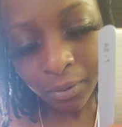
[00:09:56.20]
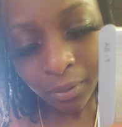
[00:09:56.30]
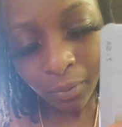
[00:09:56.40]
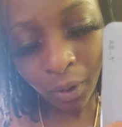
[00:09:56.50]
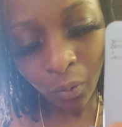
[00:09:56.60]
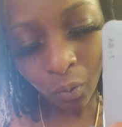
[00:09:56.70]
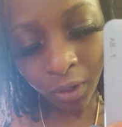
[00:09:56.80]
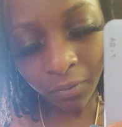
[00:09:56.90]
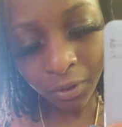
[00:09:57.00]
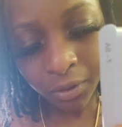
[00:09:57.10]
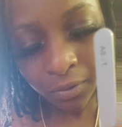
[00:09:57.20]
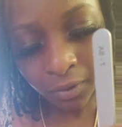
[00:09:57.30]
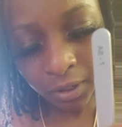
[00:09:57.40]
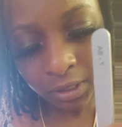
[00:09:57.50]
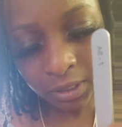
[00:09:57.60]
and wait for you to
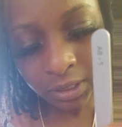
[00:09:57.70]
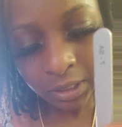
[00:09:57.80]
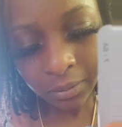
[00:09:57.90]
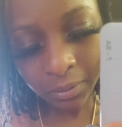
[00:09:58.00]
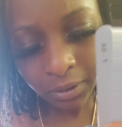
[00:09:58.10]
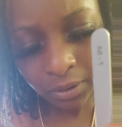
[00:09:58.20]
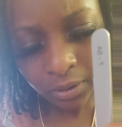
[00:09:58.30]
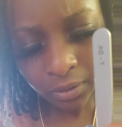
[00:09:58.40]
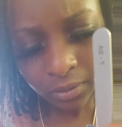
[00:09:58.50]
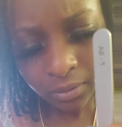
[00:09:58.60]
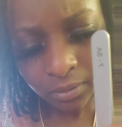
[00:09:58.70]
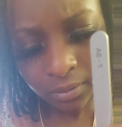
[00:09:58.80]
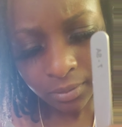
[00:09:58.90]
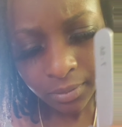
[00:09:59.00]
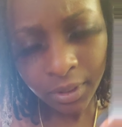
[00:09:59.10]
fall asleep. And, you know,
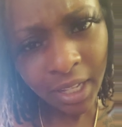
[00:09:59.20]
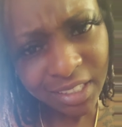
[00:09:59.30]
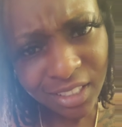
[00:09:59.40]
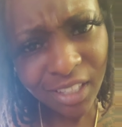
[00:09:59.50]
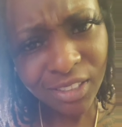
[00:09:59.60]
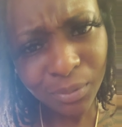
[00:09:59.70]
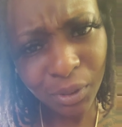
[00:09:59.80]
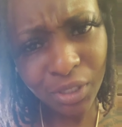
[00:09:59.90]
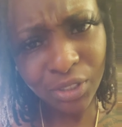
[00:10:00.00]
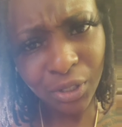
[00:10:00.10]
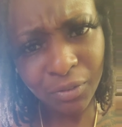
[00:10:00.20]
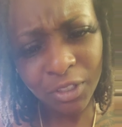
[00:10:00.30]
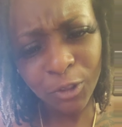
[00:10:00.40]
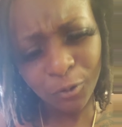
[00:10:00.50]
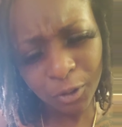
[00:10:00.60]
nice customer
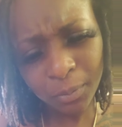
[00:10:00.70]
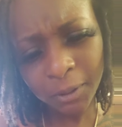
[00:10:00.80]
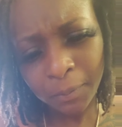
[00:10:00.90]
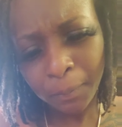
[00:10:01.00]
service. You feel me?